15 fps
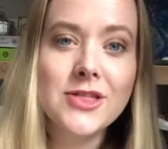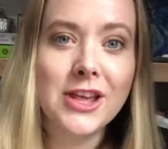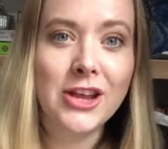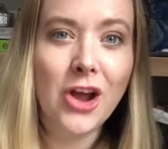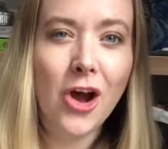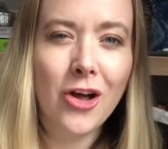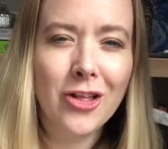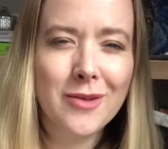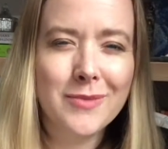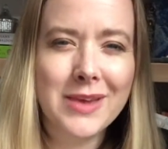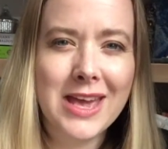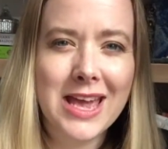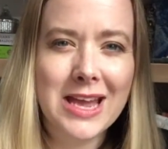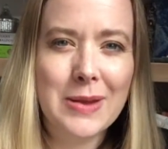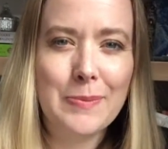They call him
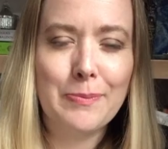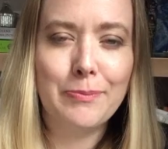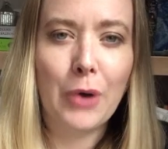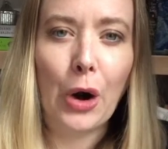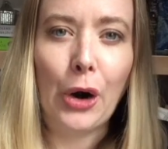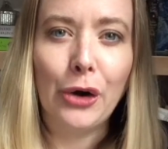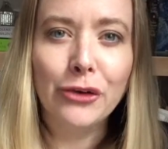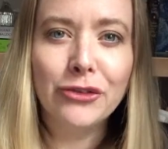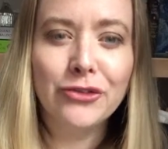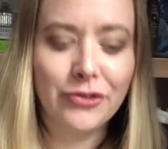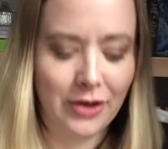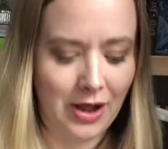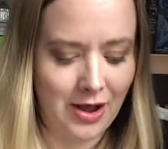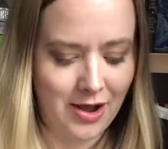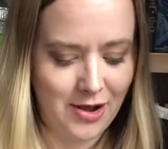King Barf.
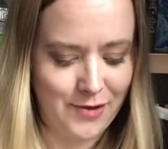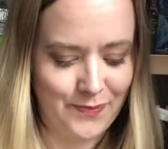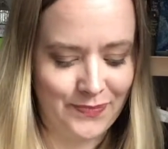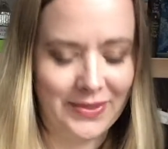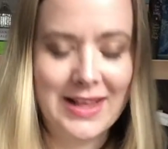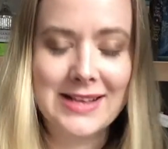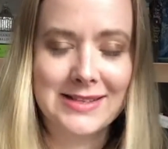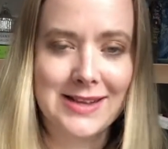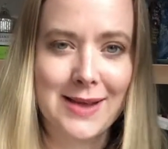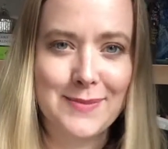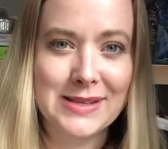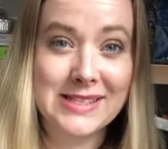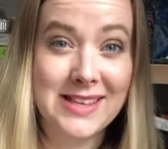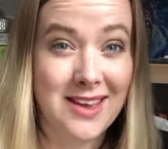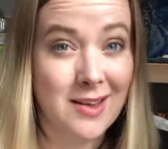His name
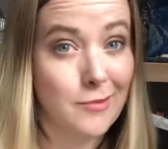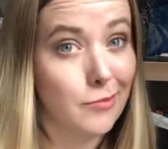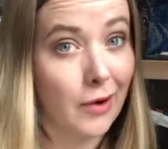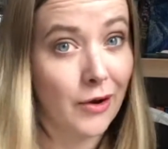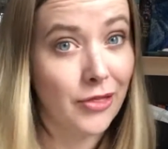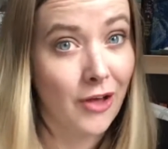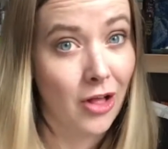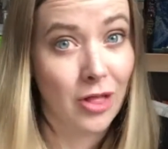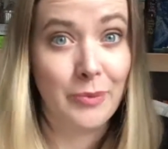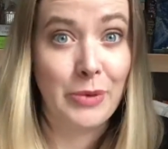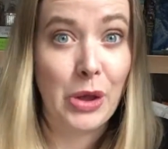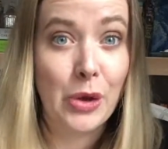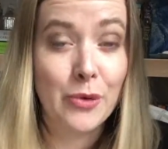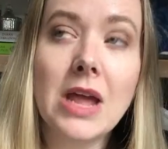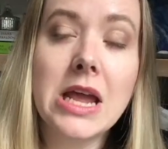is King
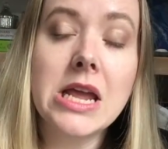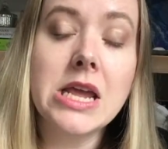Bartholomew.